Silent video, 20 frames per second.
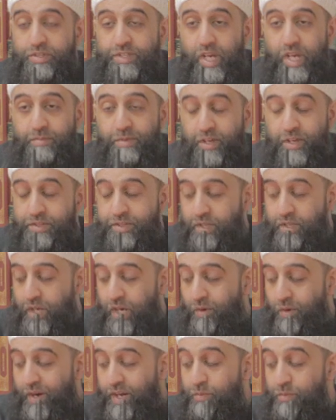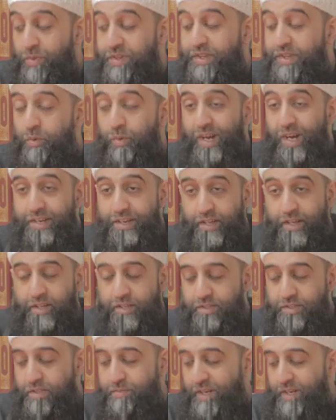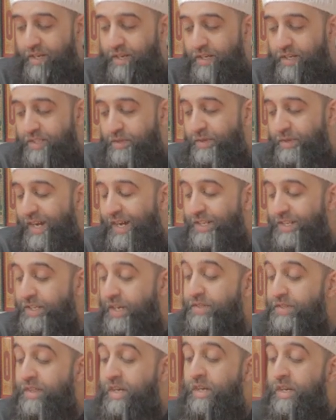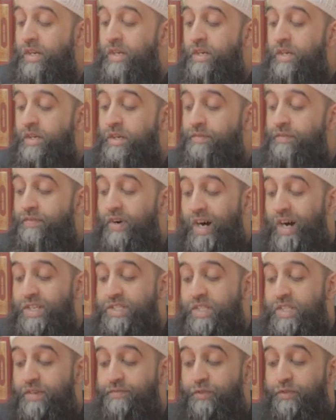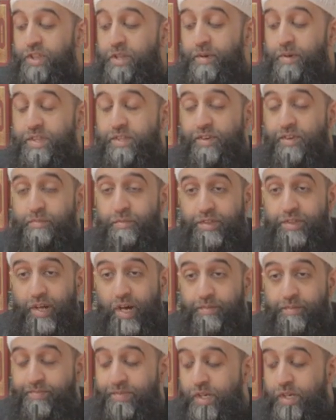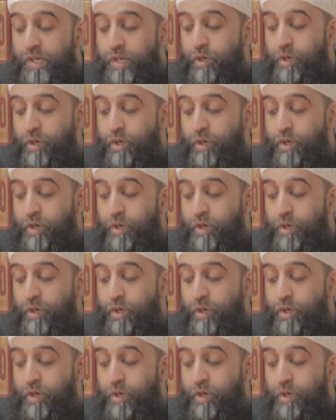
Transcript: Khuzaymah radiallahu anhu with the wording, a similar, a similar hadith. Fasting for the month of Ramadan